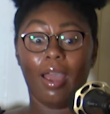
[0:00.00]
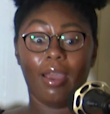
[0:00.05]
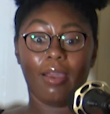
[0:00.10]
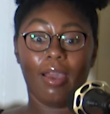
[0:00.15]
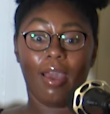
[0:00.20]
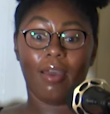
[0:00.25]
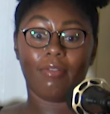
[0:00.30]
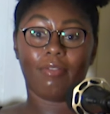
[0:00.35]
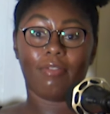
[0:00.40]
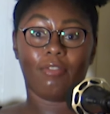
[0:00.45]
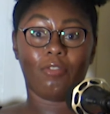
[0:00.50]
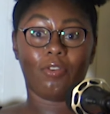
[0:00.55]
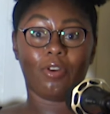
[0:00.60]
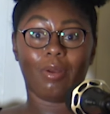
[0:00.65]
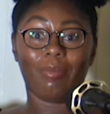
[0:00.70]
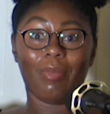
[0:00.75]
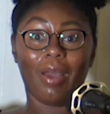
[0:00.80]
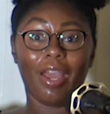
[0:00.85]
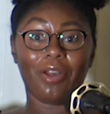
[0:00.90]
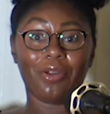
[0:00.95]
have
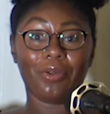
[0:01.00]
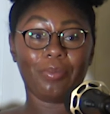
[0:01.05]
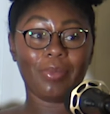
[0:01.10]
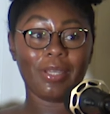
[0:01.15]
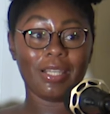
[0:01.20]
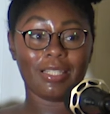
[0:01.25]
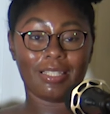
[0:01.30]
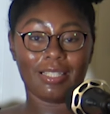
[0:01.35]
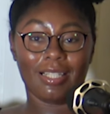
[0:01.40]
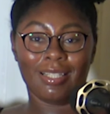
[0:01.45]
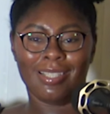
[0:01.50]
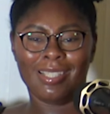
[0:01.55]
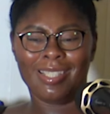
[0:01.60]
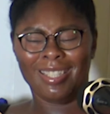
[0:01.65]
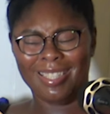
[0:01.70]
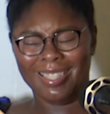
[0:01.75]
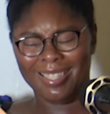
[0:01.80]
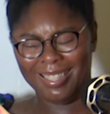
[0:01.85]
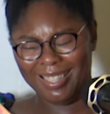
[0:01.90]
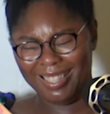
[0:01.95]
formed my own
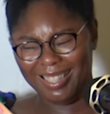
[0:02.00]
business.